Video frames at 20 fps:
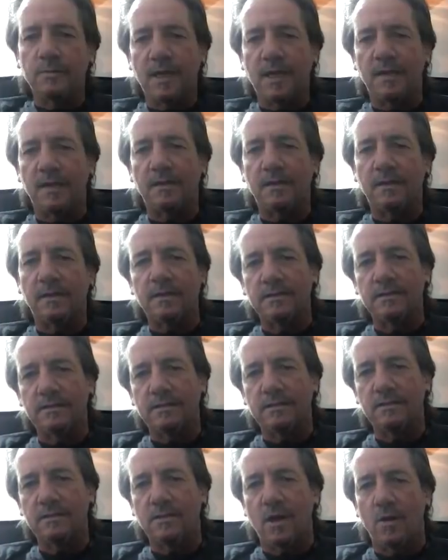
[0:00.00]
things
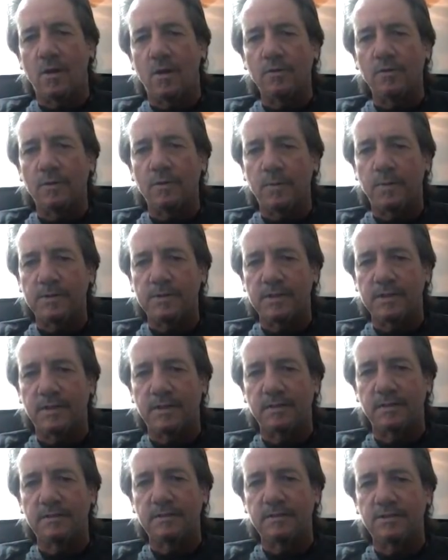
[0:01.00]
going up until
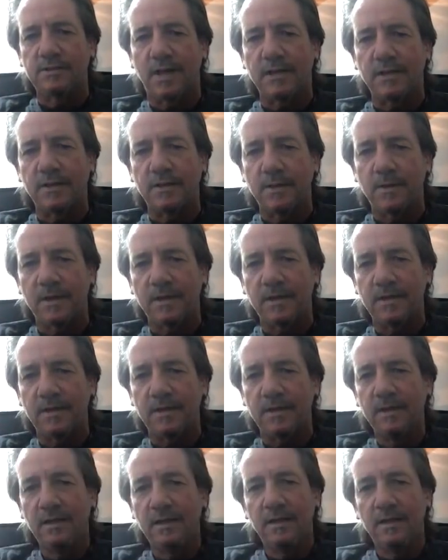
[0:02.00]
January,
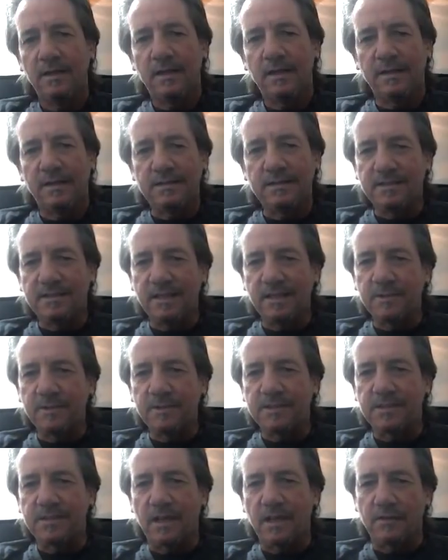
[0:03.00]
and the team itself,
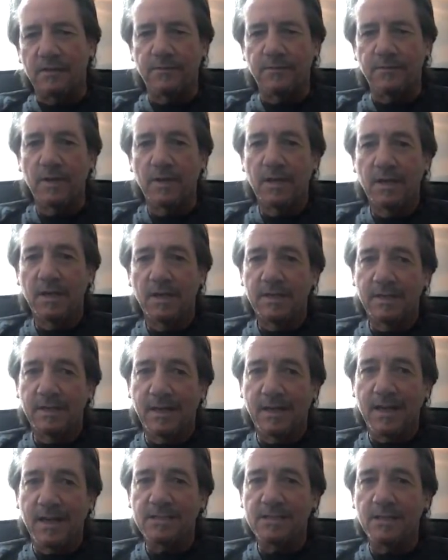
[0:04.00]
they actually,
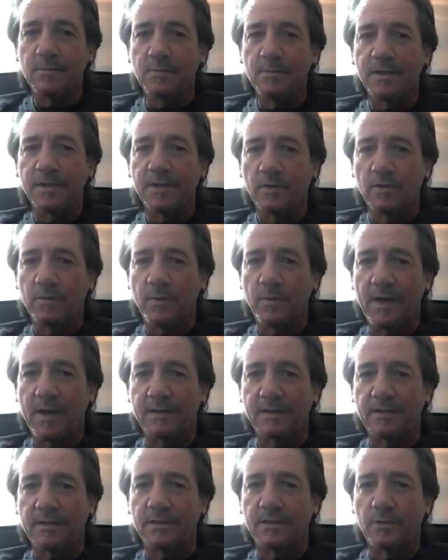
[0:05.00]
when you look back at the
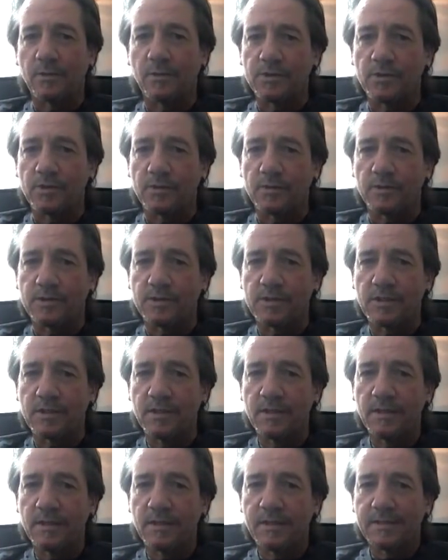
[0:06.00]
results, they
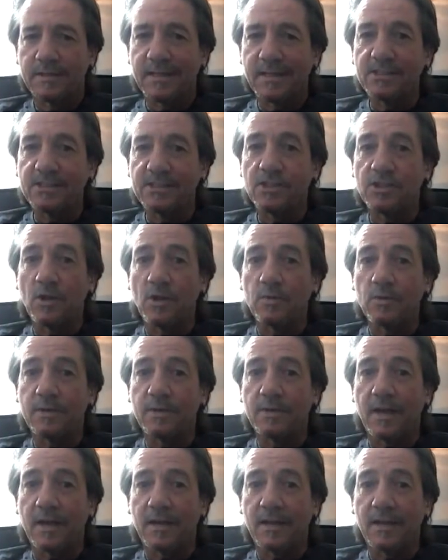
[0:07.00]
showed that at
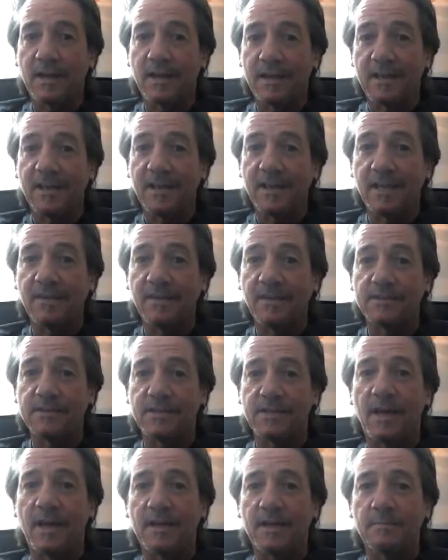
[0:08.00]
any given time
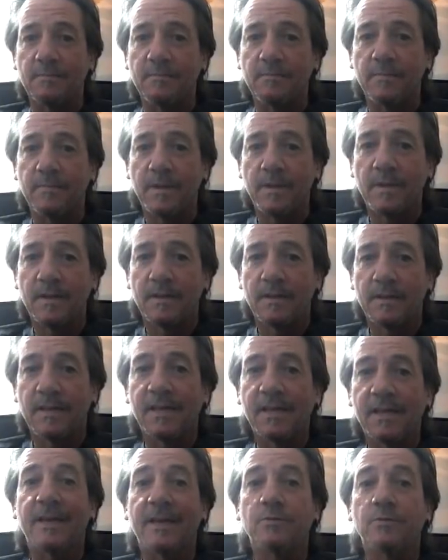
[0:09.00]
they had what
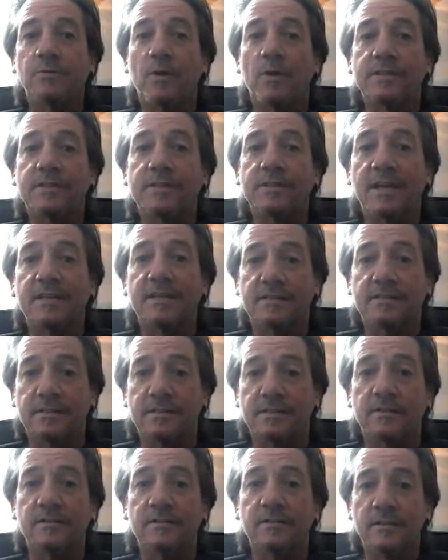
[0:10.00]
it takes to.
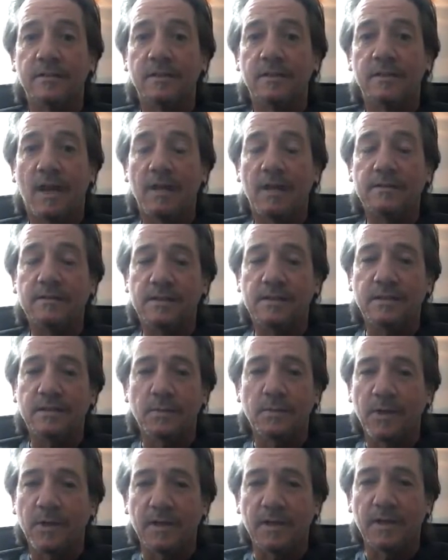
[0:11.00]
I said at the beginning of
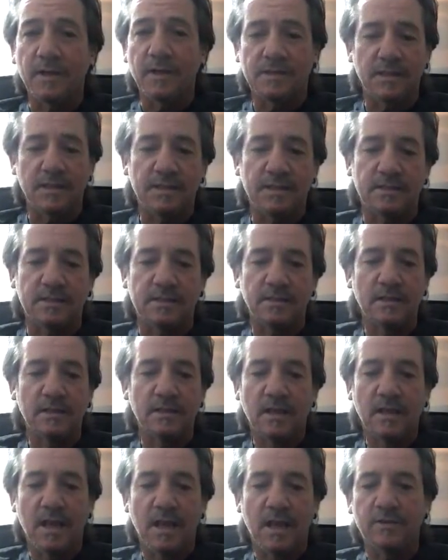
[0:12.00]
the season,
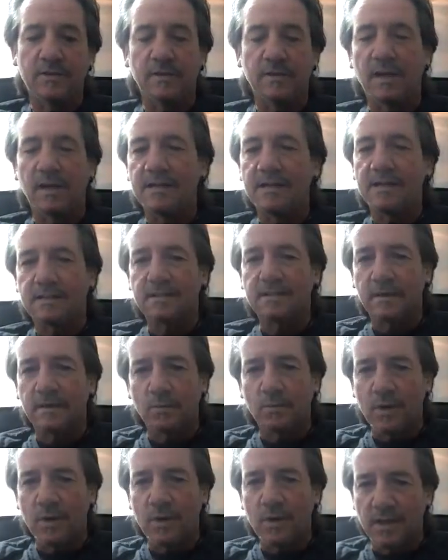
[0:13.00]
Everton, Leicester, and West
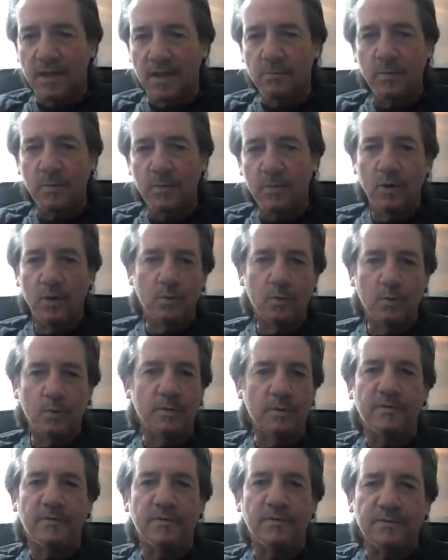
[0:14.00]
Ham will be fighting
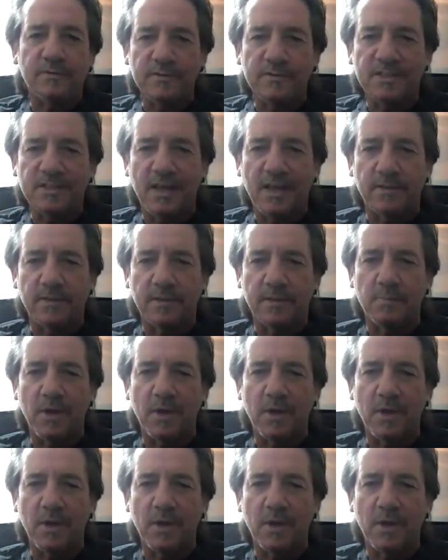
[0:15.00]
for 7th, maybe.